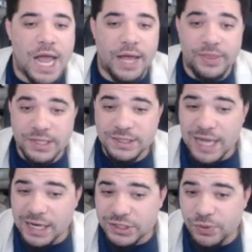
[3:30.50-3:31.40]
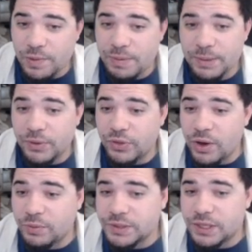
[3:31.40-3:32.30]
And this is actually what people
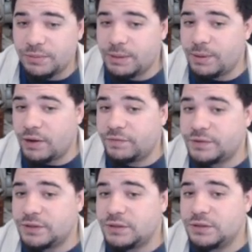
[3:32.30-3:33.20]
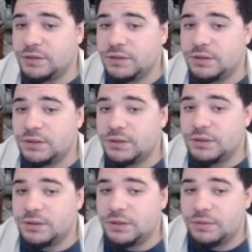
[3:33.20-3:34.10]
thought was going to be buffed.
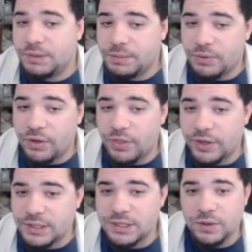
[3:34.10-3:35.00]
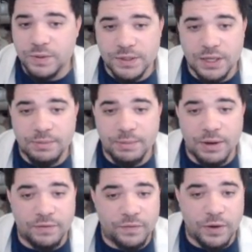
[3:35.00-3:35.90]
People thought this skill was going to be
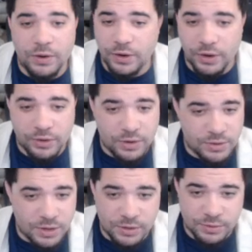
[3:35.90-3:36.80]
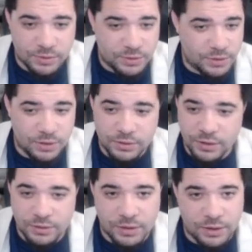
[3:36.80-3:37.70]
buffed. Oh, no, no, no. No,
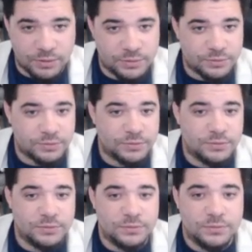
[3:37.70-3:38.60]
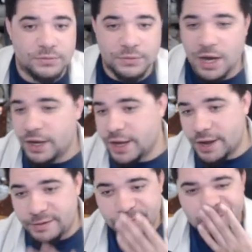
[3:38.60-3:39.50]
no, no. Not yet.